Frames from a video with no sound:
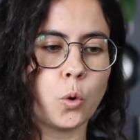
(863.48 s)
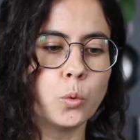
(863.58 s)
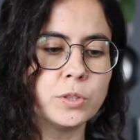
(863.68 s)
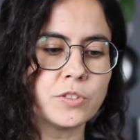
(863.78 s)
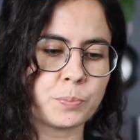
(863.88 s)

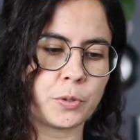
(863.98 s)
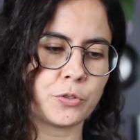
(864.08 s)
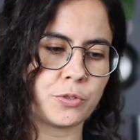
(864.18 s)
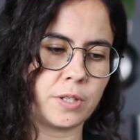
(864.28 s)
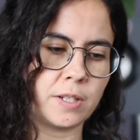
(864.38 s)
who this
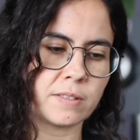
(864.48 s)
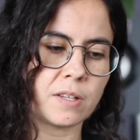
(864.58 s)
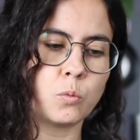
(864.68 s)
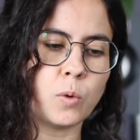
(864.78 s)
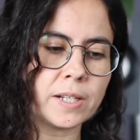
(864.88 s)
person is
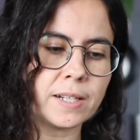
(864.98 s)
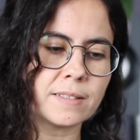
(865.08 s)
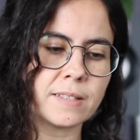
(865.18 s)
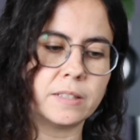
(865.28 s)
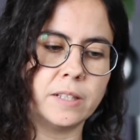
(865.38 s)
and what it is
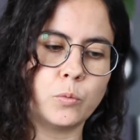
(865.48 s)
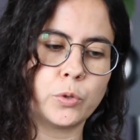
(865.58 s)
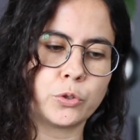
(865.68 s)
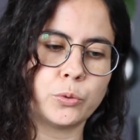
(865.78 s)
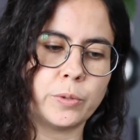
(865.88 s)
that they
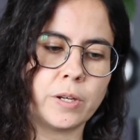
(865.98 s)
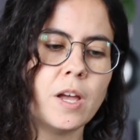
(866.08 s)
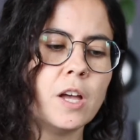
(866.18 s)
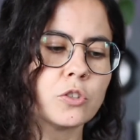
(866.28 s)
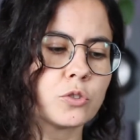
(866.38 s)
were doing.
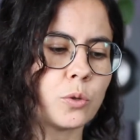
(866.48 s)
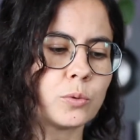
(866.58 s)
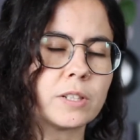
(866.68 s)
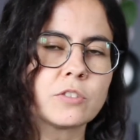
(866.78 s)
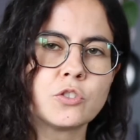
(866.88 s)
So
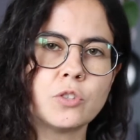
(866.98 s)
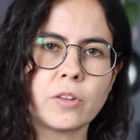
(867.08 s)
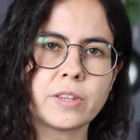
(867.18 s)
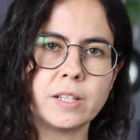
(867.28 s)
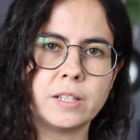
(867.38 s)
there's
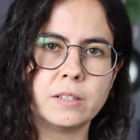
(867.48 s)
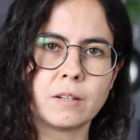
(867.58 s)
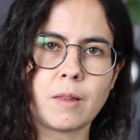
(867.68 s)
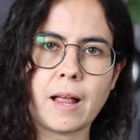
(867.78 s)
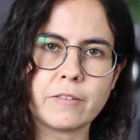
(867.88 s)
nothing here
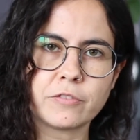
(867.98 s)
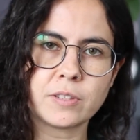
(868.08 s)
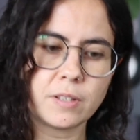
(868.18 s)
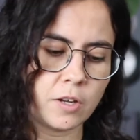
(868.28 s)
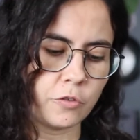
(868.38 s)
left
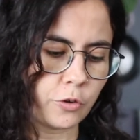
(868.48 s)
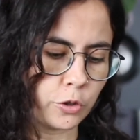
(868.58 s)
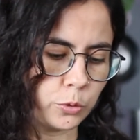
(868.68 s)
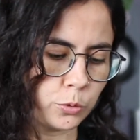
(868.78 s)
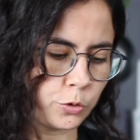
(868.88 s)
for
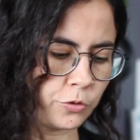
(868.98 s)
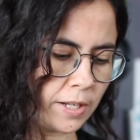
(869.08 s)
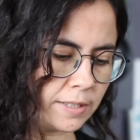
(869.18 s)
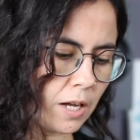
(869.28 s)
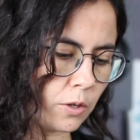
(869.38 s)
you to
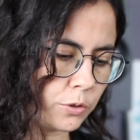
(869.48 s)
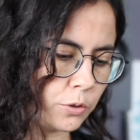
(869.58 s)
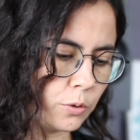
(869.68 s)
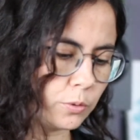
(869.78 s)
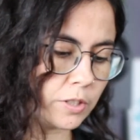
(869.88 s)
find out. You
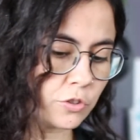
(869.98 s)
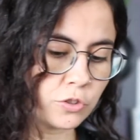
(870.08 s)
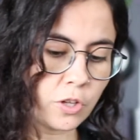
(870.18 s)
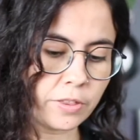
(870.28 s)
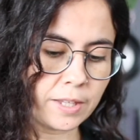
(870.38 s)
know, there's
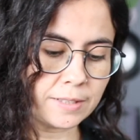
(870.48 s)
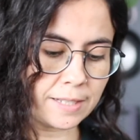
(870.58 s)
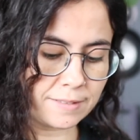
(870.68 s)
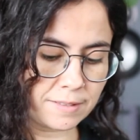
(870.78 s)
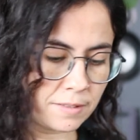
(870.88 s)
nothing that
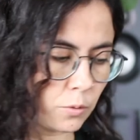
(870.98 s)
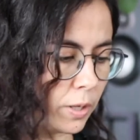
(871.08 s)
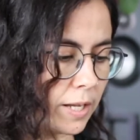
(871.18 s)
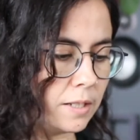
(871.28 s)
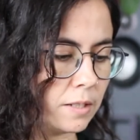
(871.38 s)
is still
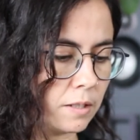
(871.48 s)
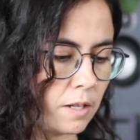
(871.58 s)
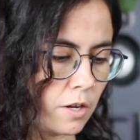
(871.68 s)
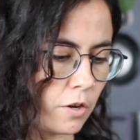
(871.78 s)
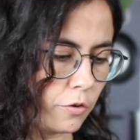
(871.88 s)
hidden
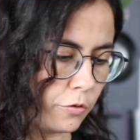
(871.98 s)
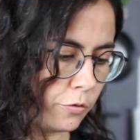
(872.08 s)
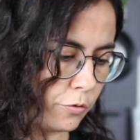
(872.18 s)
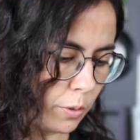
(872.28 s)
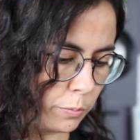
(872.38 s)

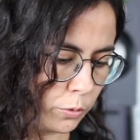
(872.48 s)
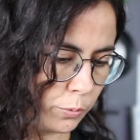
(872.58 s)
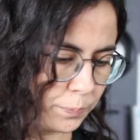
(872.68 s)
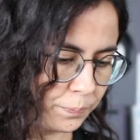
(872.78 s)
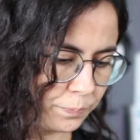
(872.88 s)
from
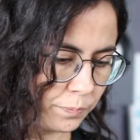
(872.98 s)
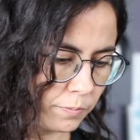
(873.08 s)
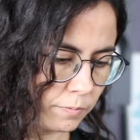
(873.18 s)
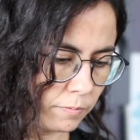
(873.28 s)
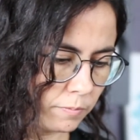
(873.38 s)
you.
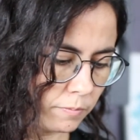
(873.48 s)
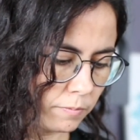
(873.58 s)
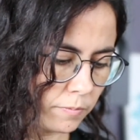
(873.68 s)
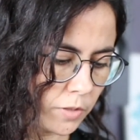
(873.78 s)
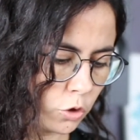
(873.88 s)

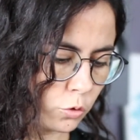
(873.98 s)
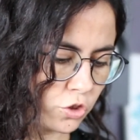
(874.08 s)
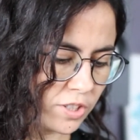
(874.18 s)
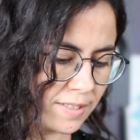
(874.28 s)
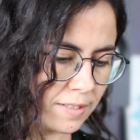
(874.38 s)
You
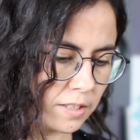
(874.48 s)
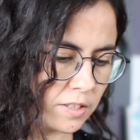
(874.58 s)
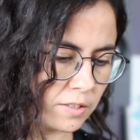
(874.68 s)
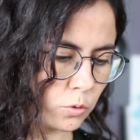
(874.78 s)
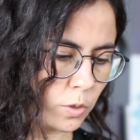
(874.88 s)
just see the
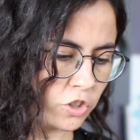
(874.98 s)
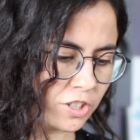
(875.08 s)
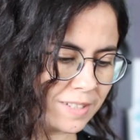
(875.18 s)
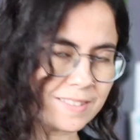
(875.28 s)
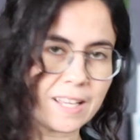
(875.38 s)
situation
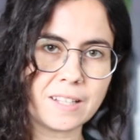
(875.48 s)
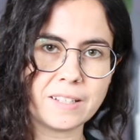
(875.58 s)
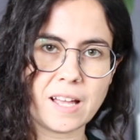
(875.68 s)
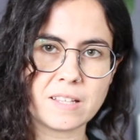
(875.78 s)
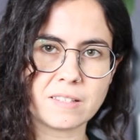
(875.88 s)
exactly
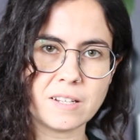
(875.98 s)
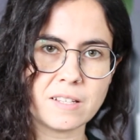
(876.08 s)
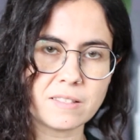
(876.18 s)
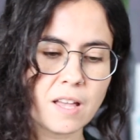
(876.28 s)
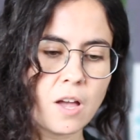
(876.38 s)
as it
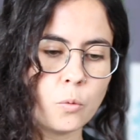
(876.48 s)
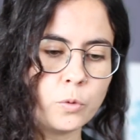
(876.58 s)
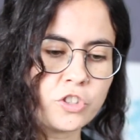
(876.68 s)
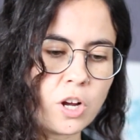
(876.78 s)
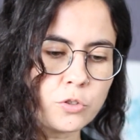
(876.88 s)
is,
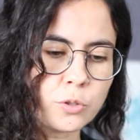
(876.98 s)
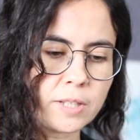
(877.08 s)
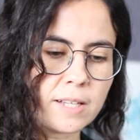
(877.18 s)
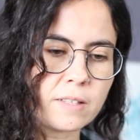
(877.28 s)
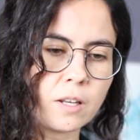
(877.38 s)
which also
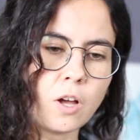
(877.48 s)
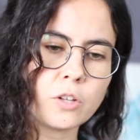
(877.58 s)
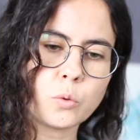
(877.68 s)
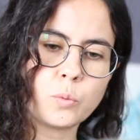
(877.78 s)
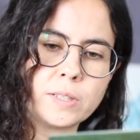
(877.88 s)
ties a
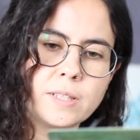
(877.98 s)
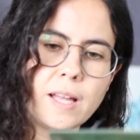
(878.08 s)
lot with the